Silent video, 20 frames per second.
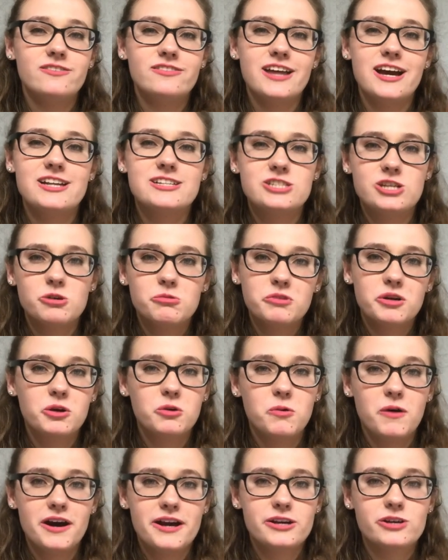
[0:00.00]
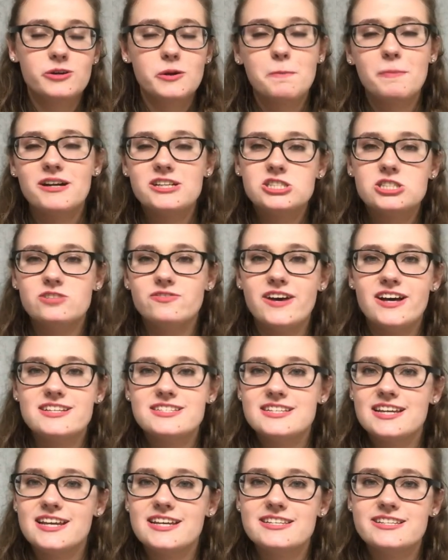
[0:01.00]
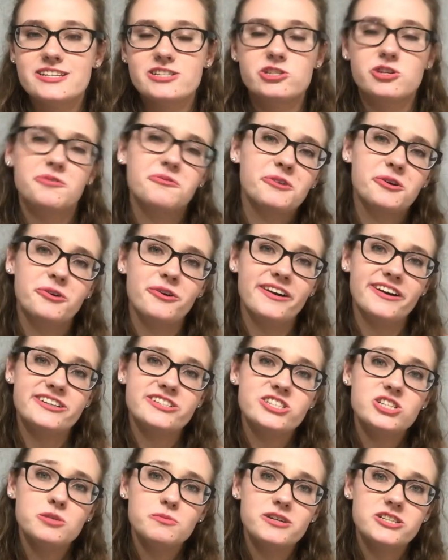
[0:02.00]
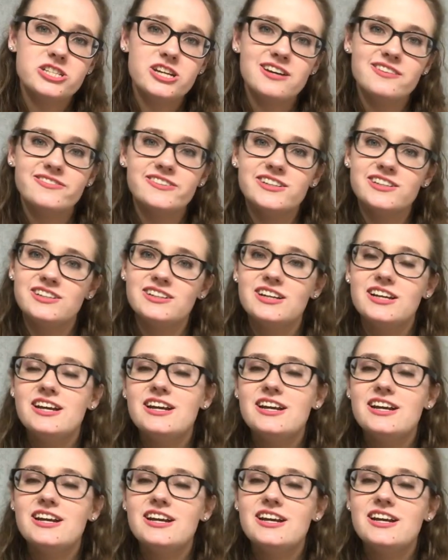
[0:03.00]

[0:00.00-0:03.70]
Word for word: that don't require a bunch of essays and don't require too much effort,